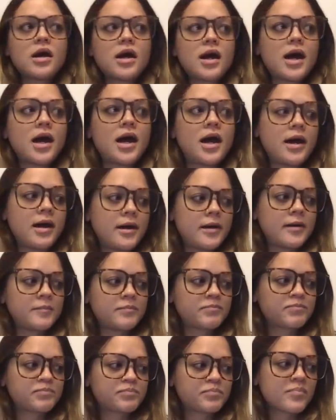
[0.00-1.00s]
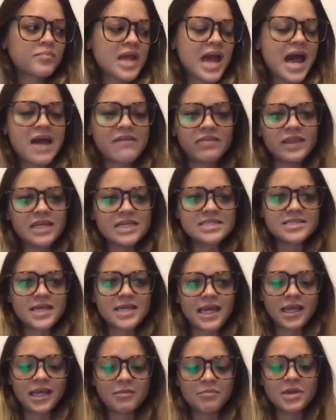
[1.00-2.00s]
um, having the
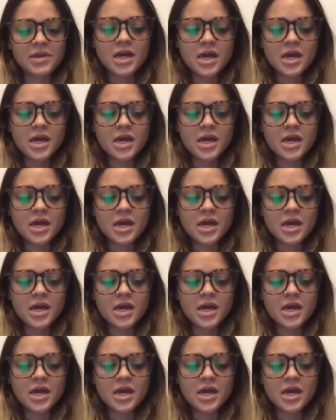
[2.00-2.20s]
same